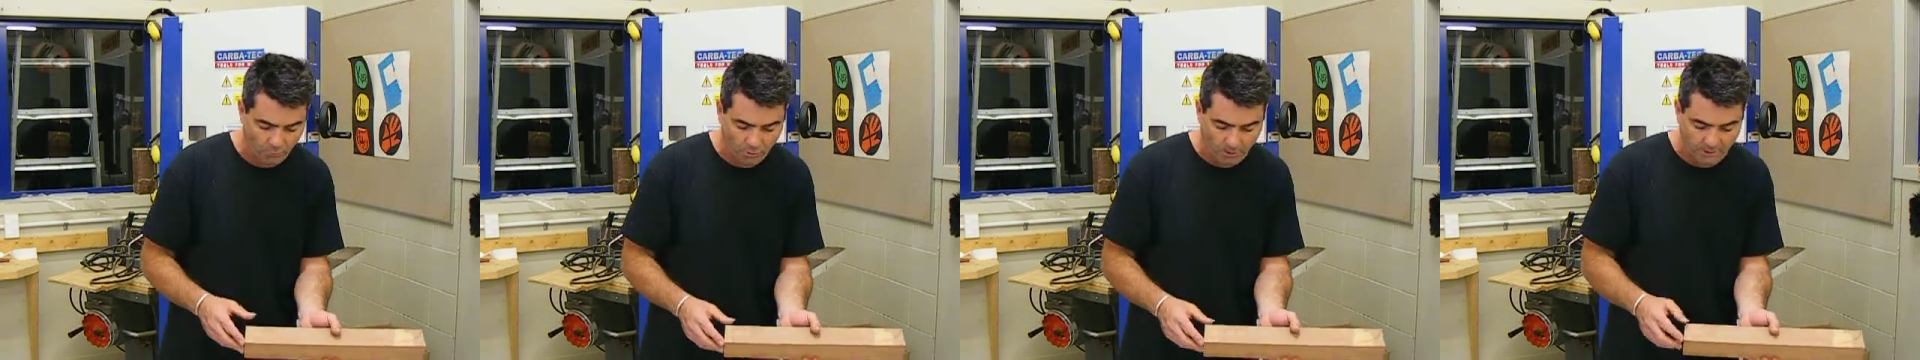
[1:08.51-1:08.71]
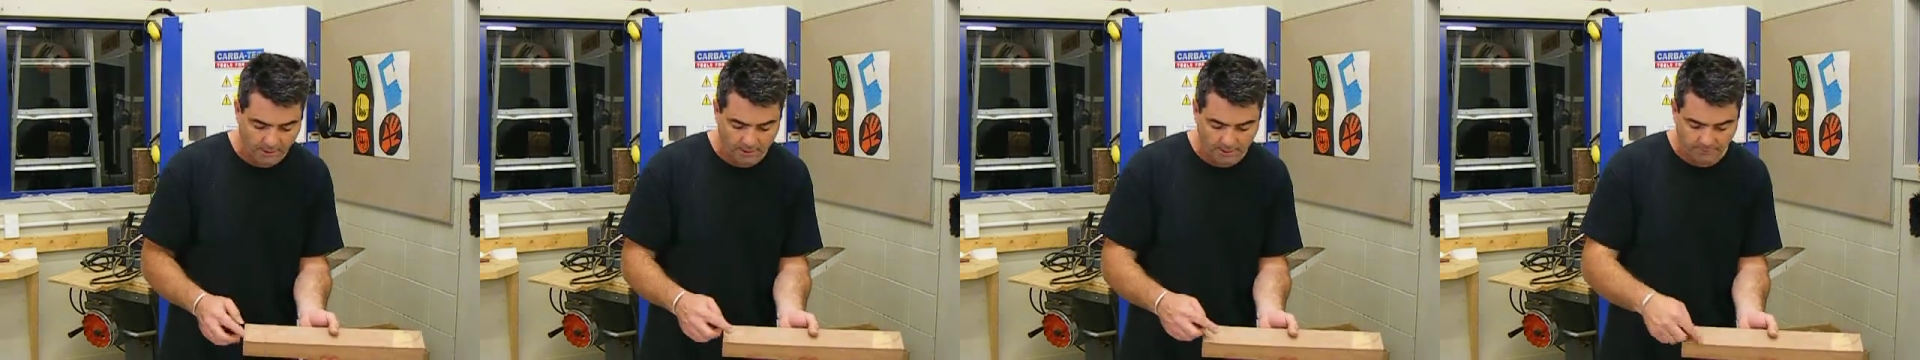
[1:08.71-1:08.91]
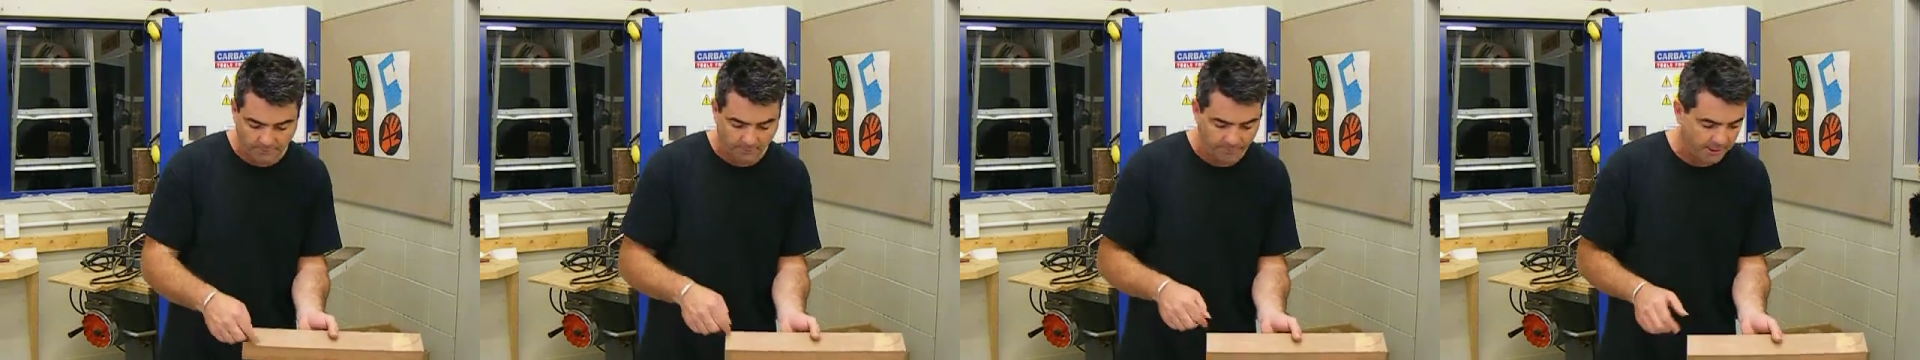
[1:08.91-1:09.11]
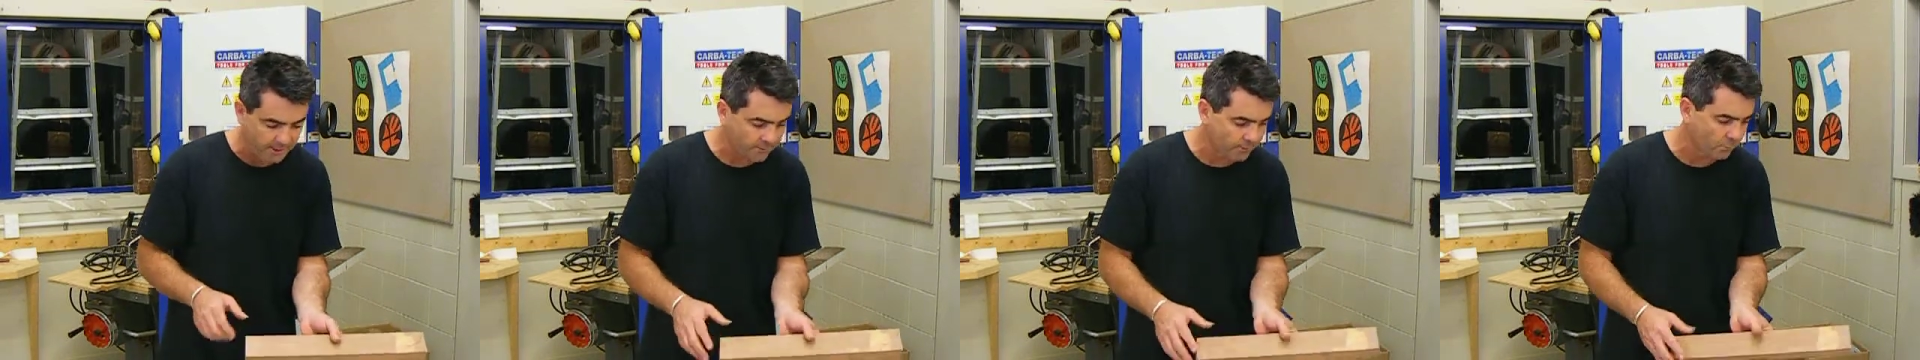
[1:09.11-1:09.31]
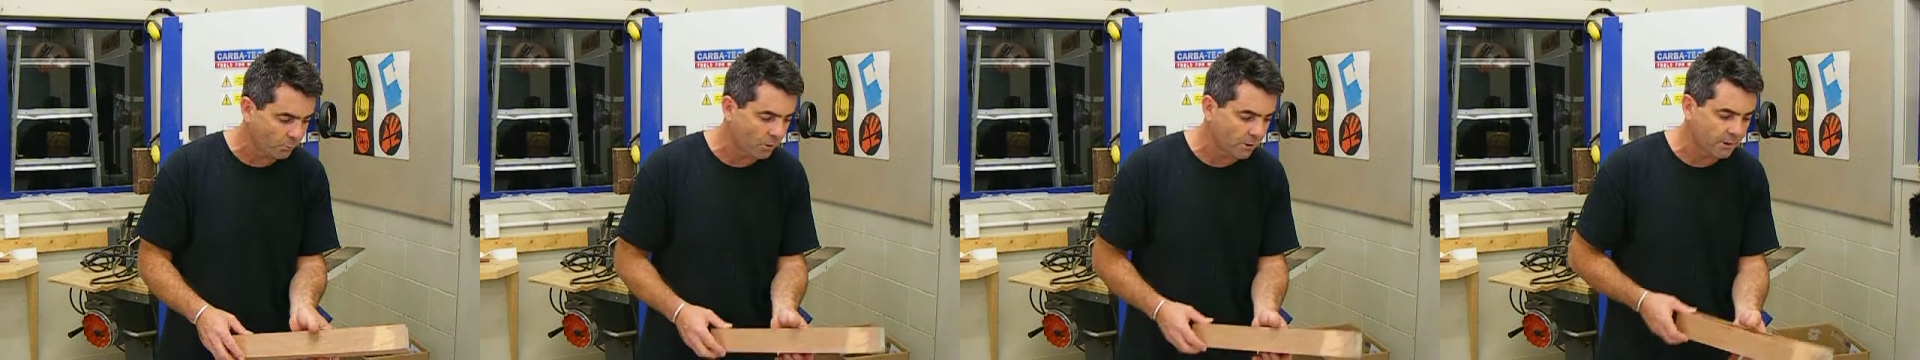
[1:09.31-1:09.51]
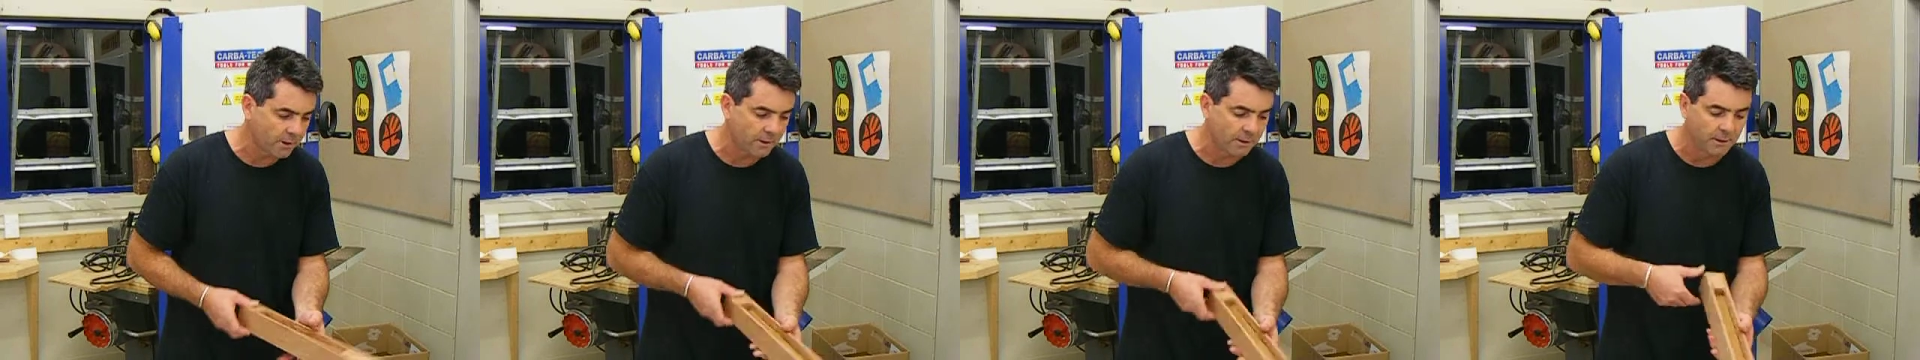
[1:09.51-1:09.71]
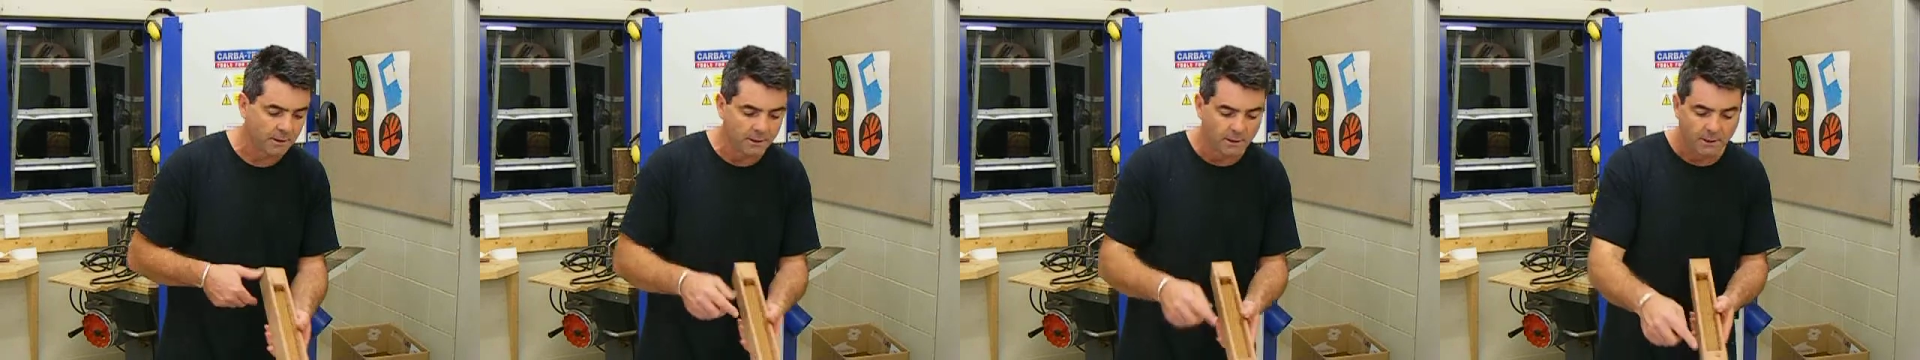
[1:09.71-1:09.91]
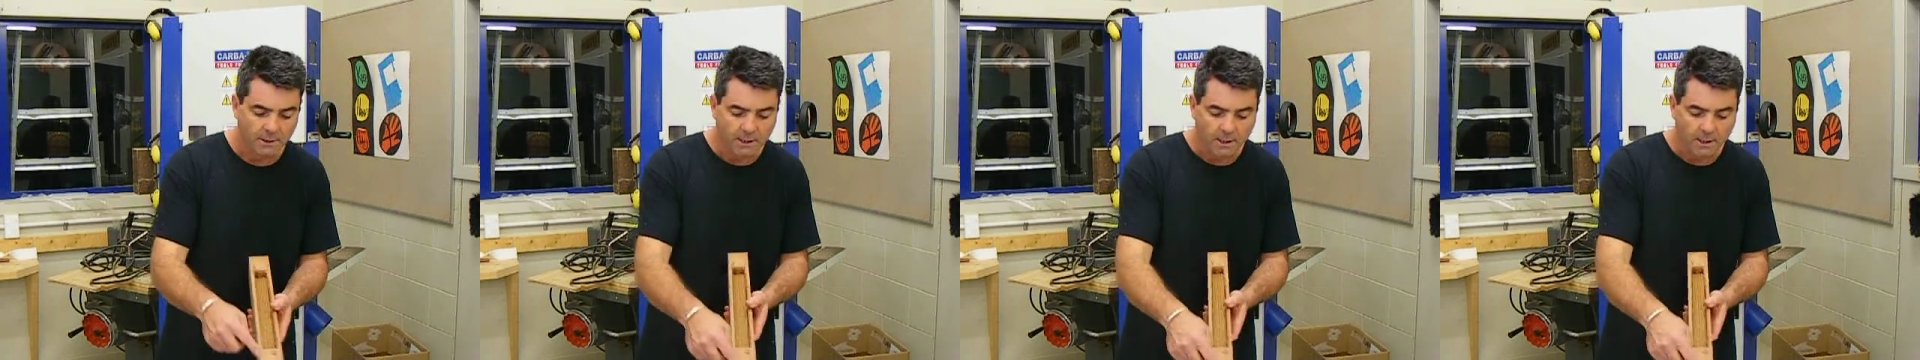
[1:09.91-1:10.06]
waka, the back of the waka,